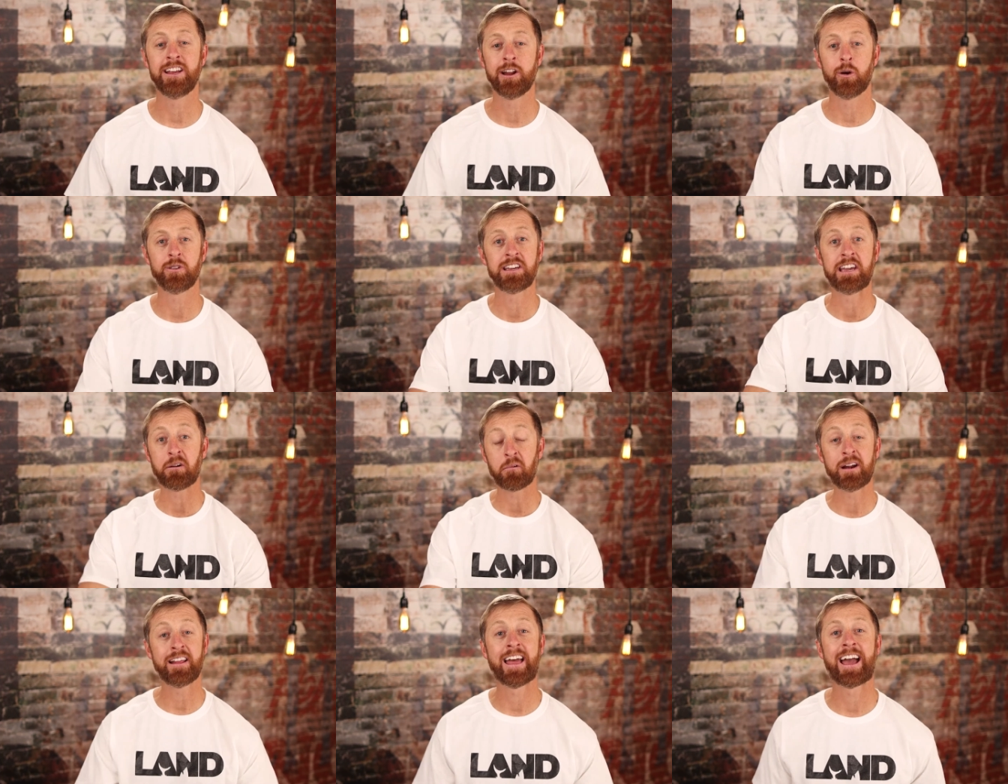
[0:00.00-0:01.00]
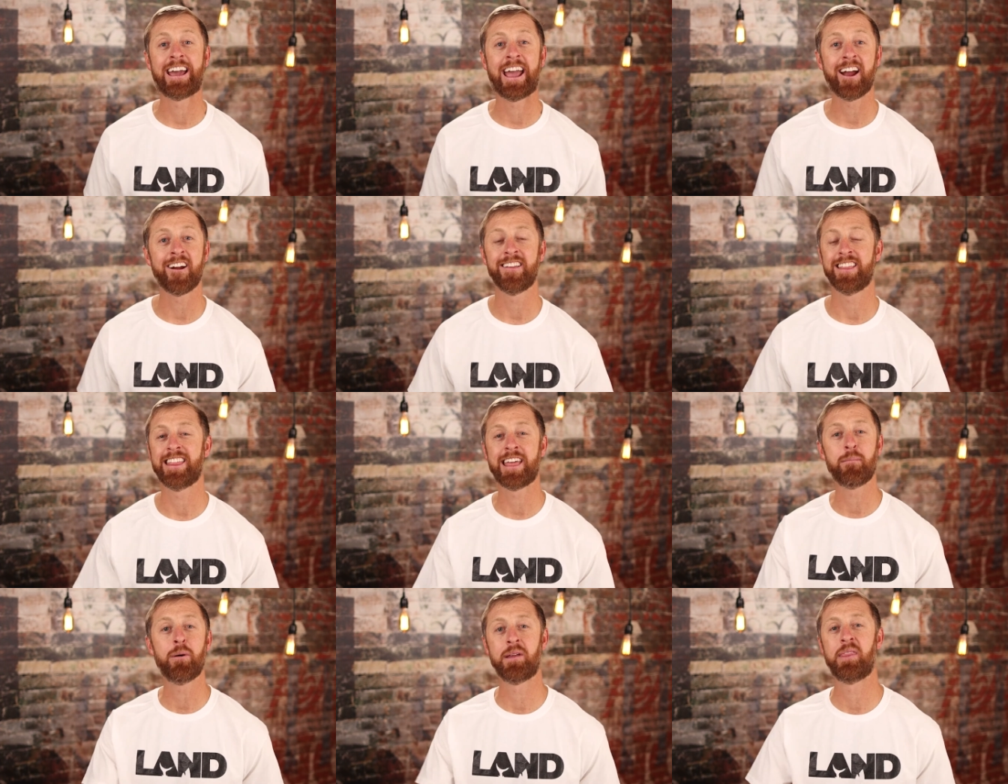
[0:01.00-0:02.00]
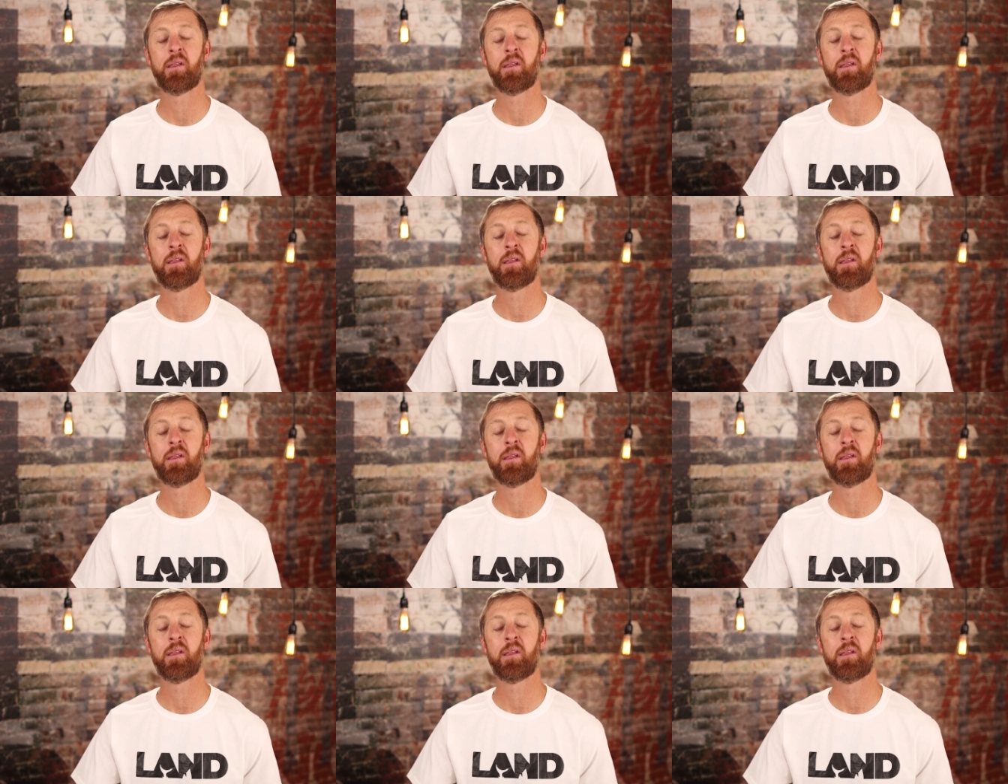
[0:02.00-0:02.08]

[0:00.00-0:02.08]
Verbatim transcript: you know, to get rid of that carrot that they put